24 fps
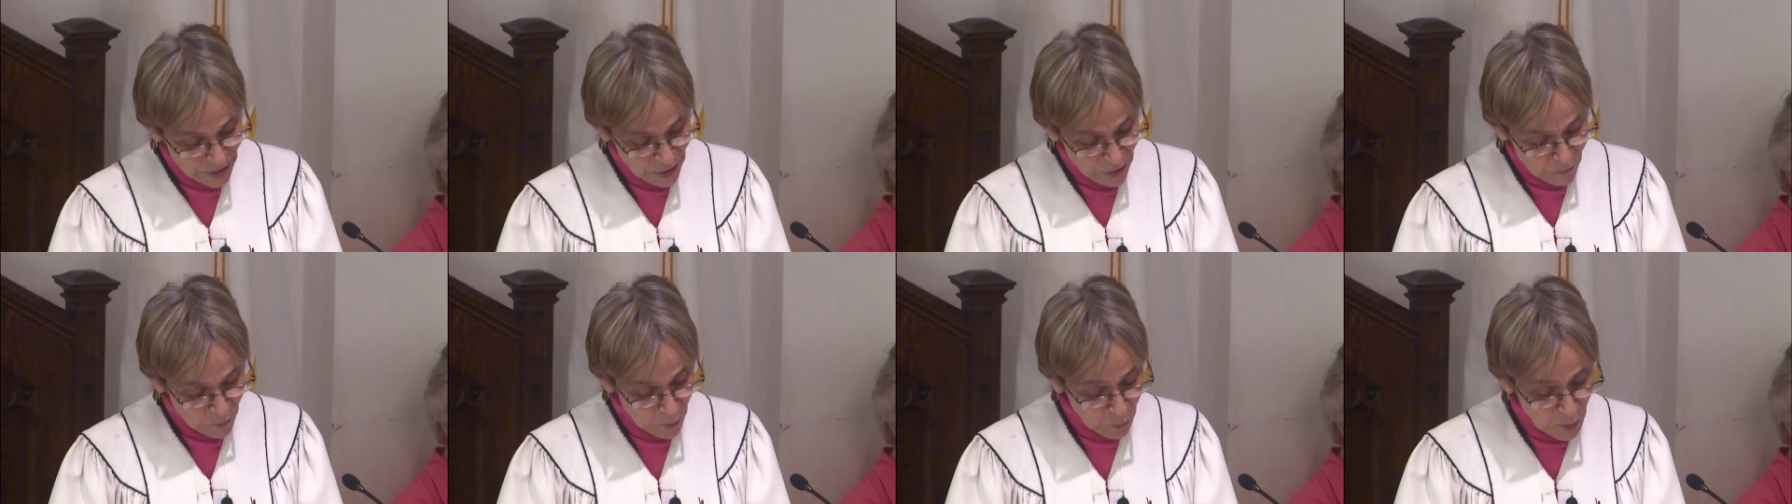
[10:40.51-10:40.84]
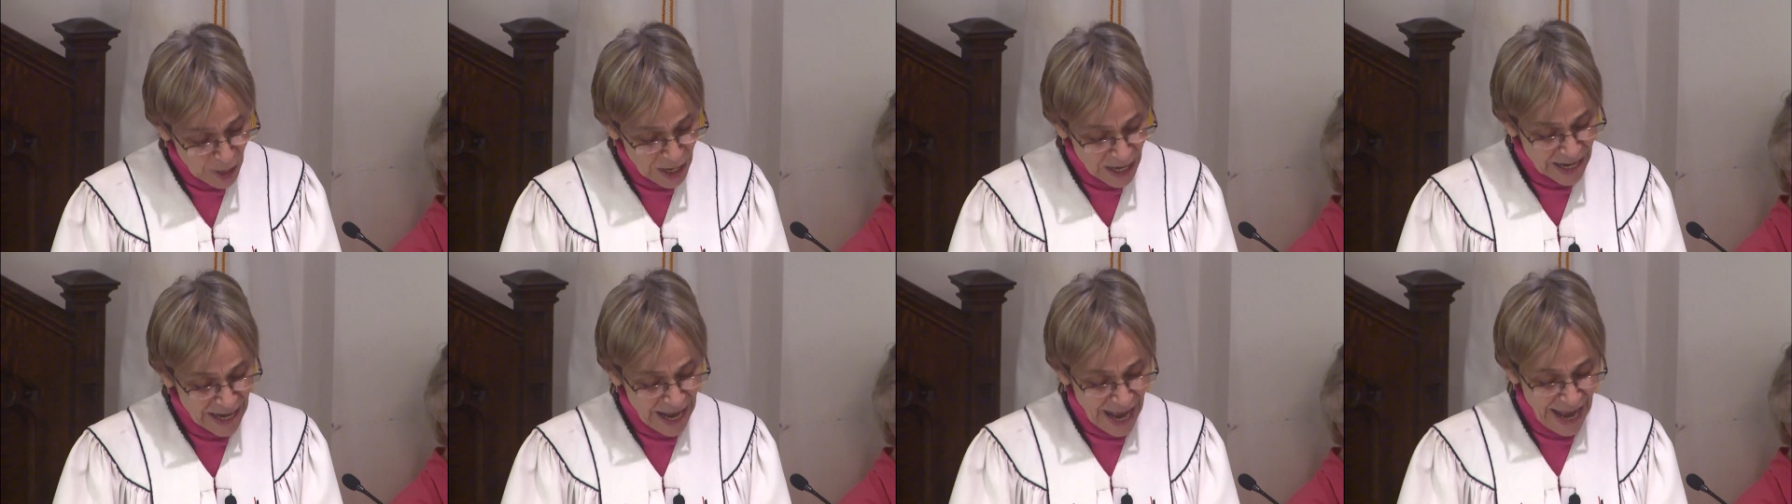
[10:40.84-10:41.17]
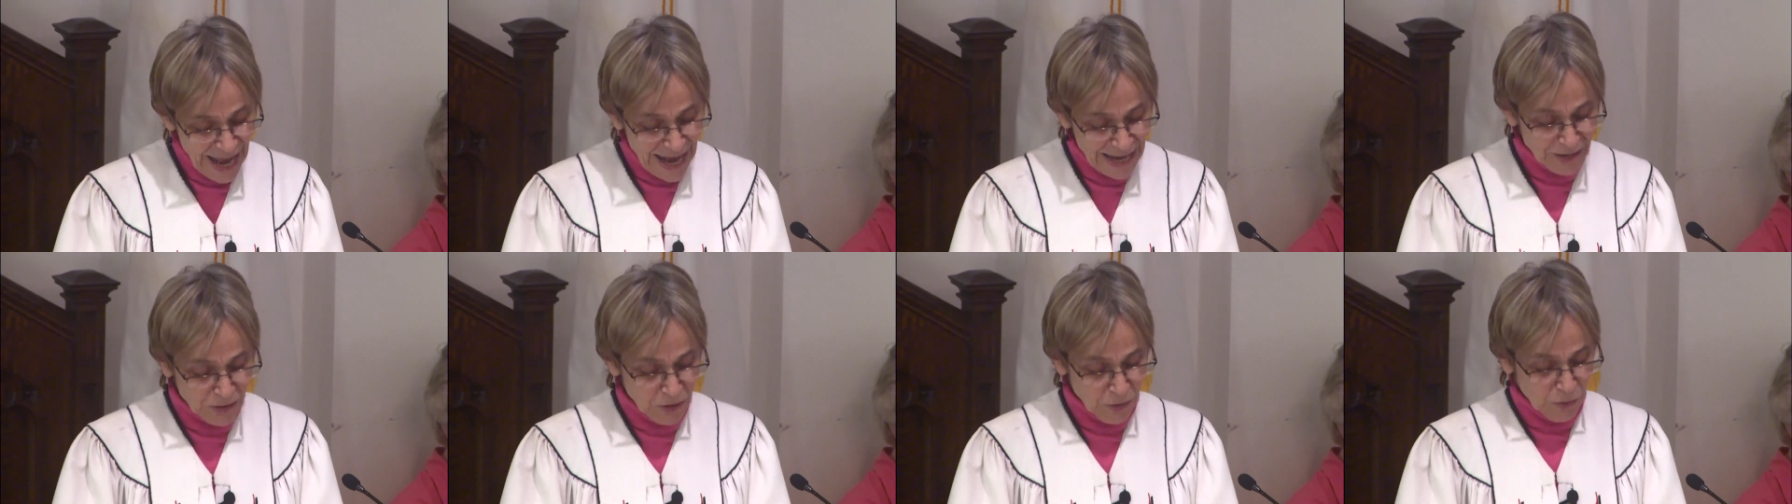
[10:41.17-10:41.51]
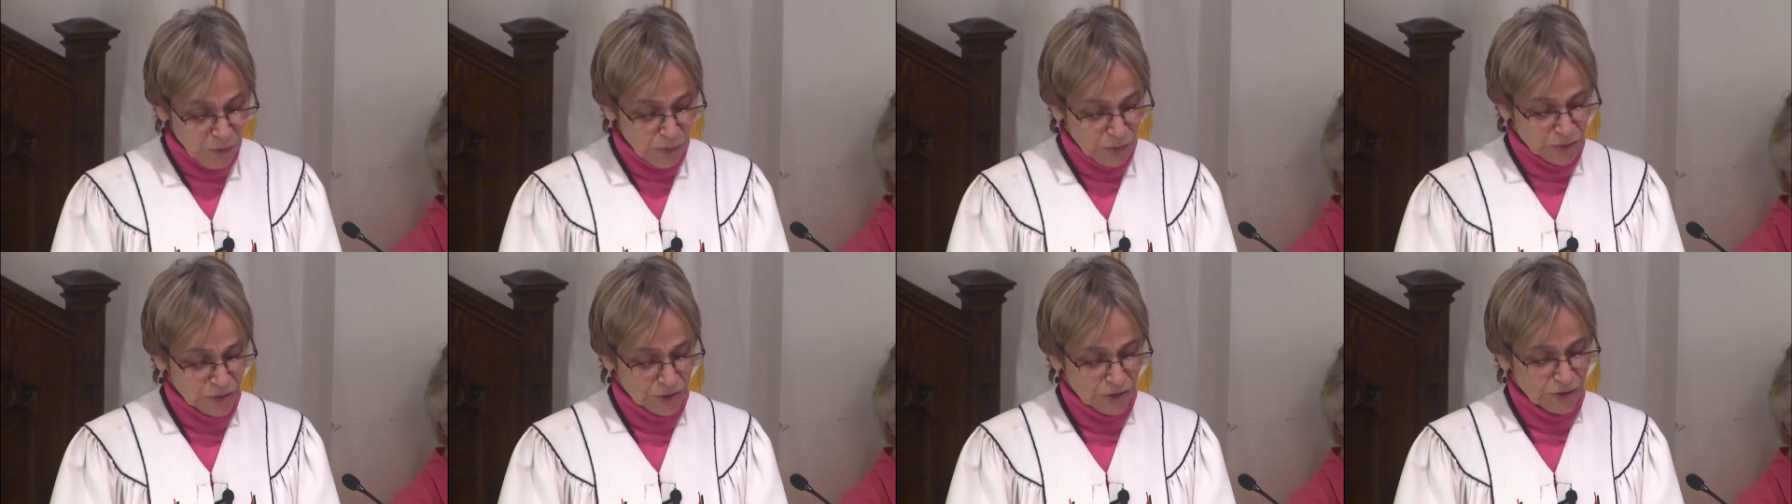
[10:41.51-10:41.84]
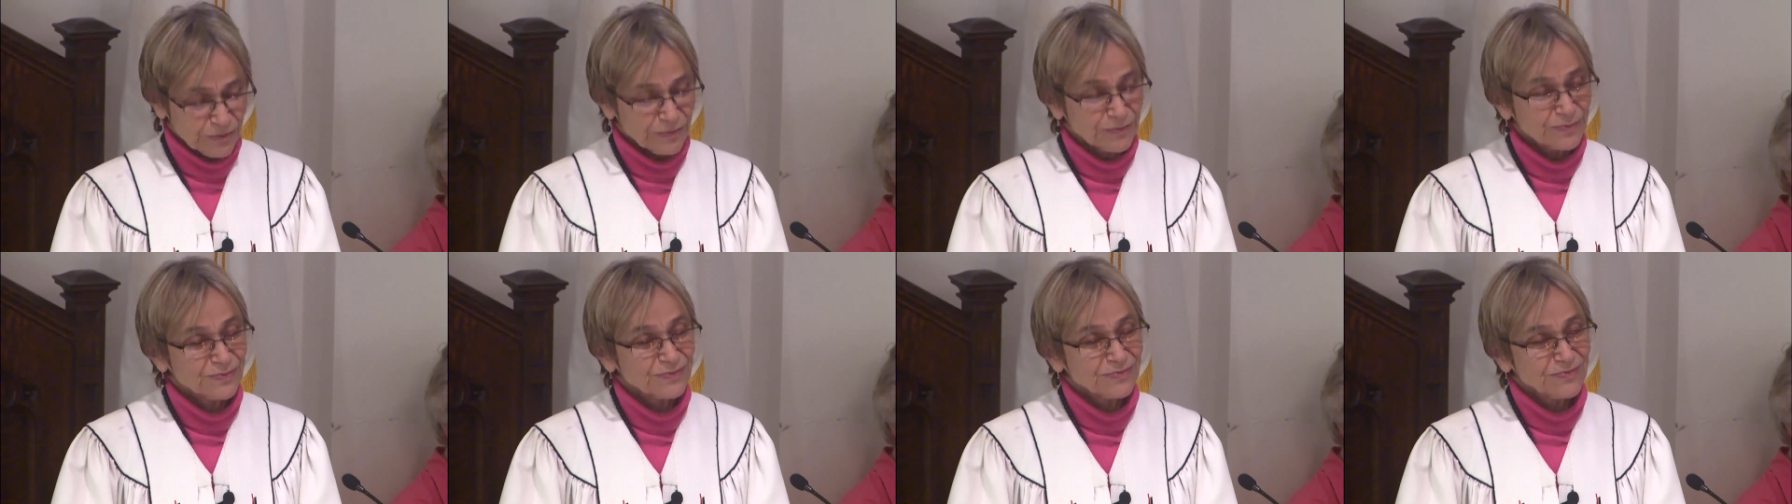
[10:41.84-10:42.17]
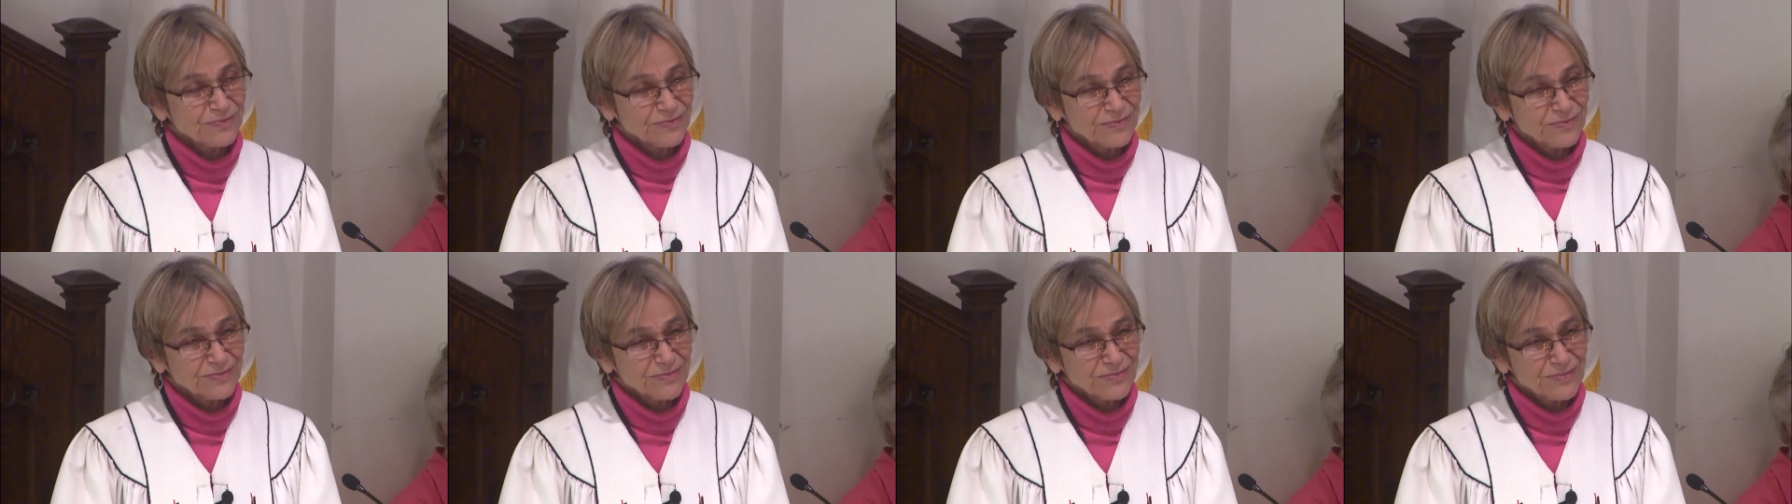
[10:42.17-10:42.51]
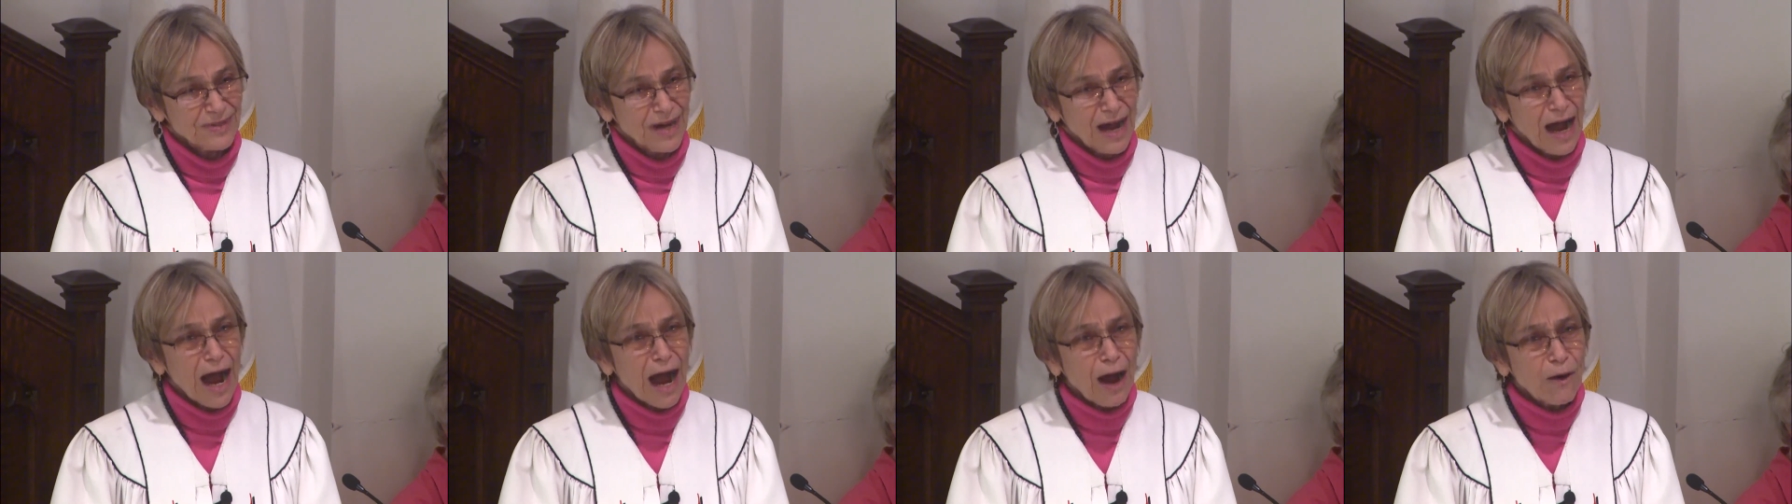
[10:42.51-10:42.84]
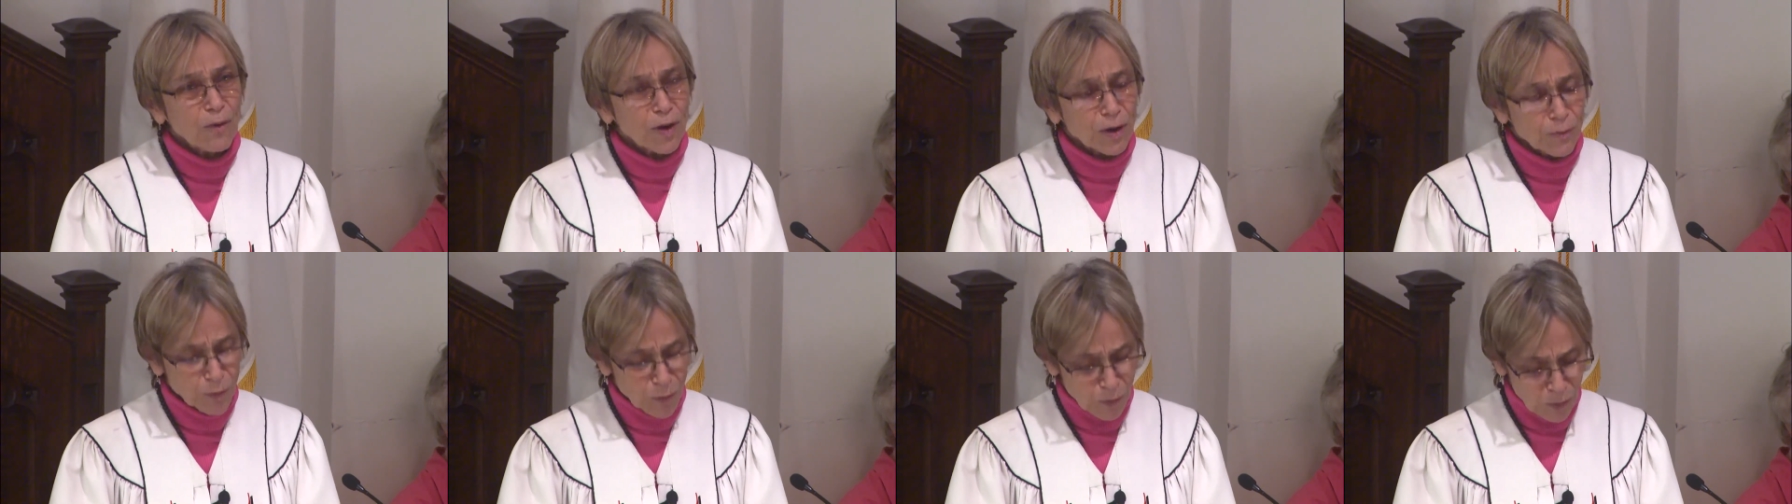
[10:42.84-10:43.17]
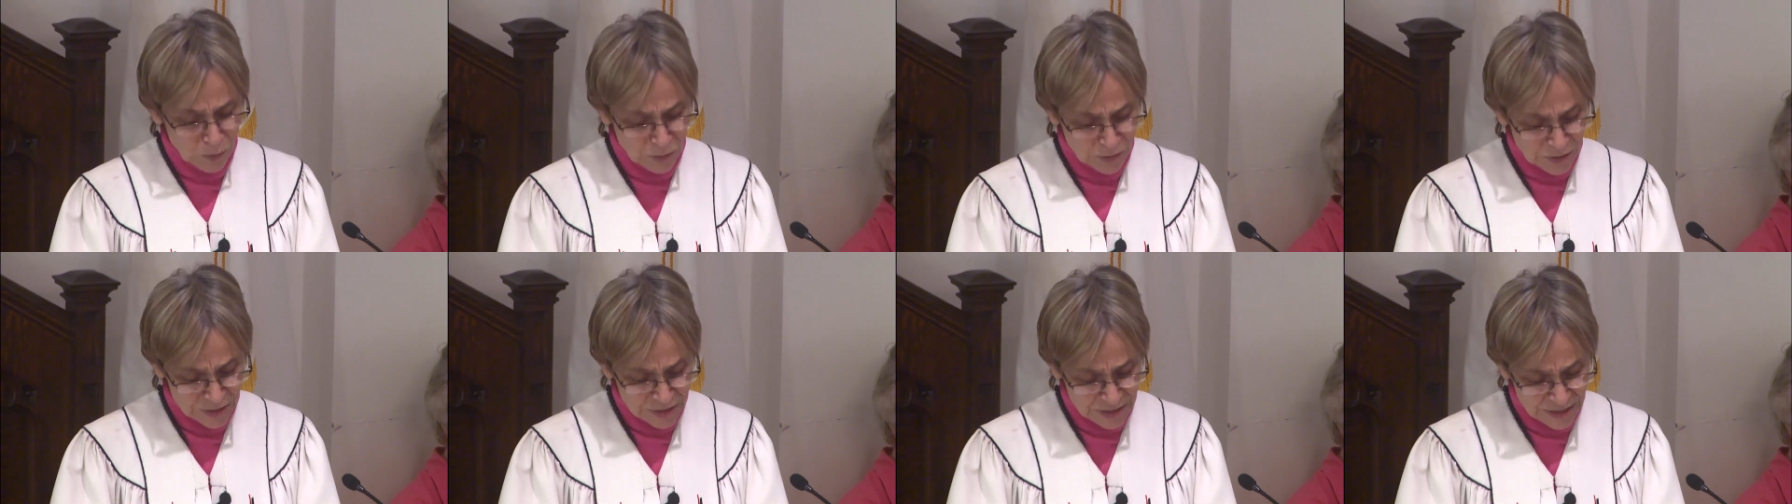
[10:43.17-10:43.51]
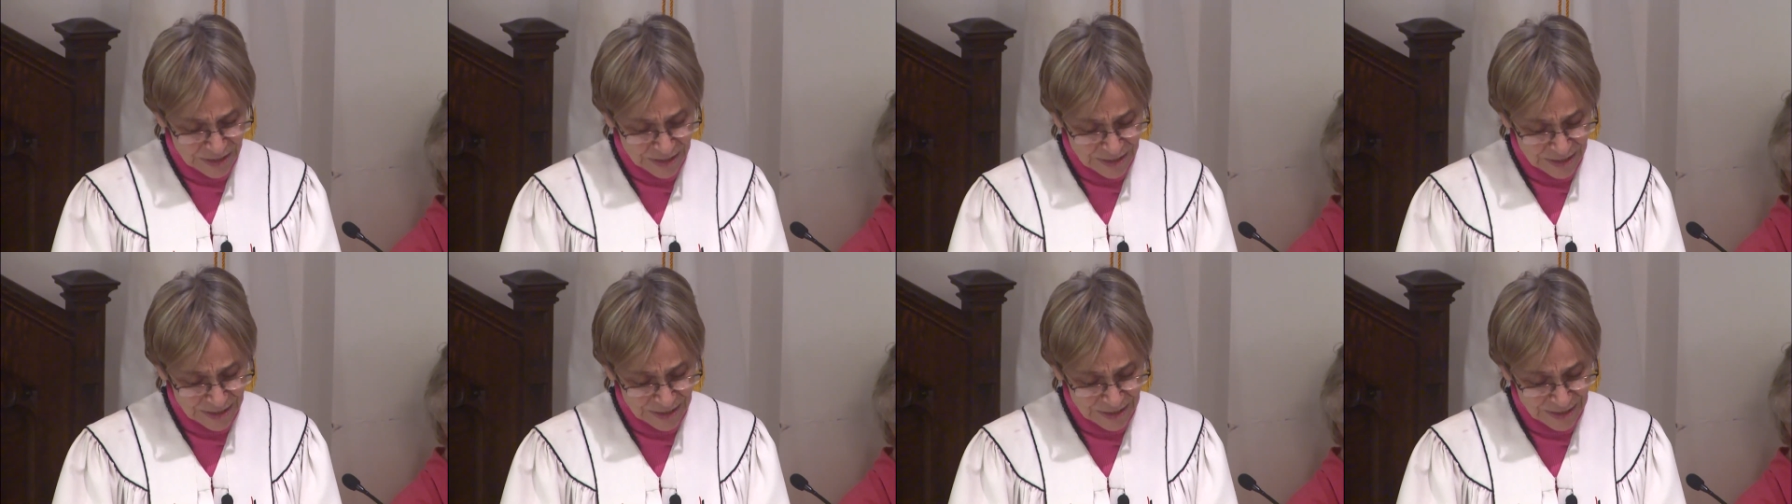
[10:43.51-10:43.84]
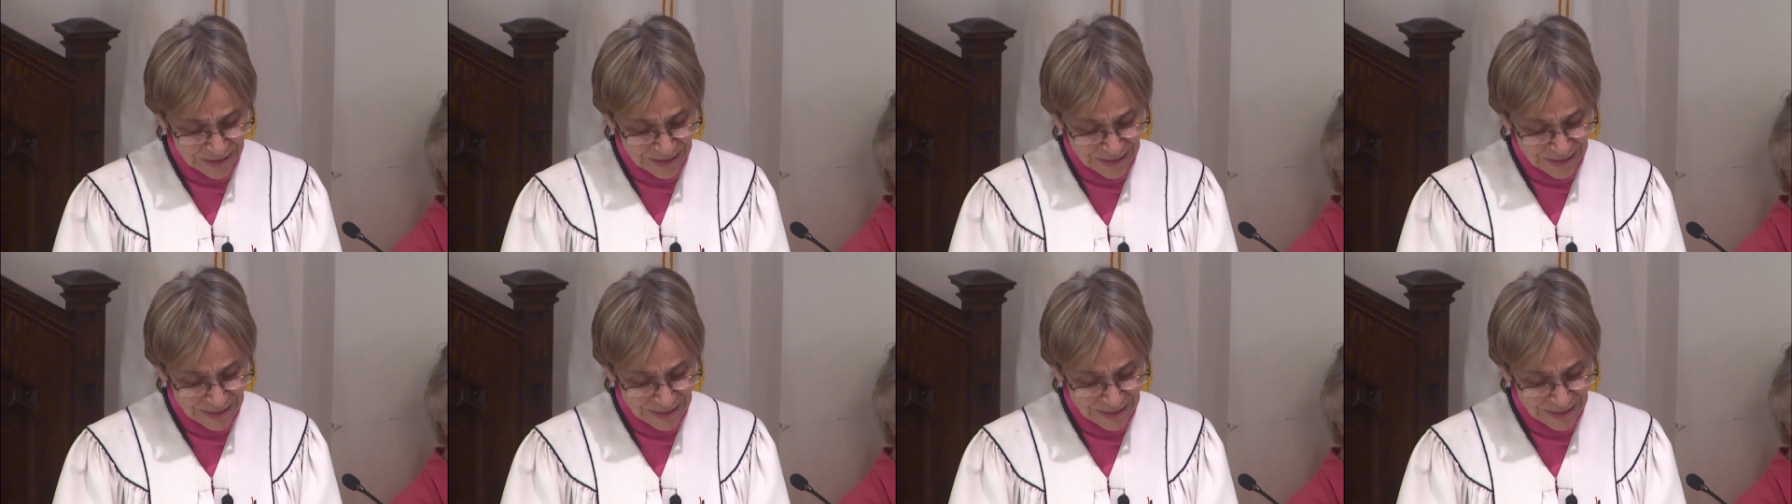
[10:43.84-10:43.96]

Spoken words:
For we can use our wounds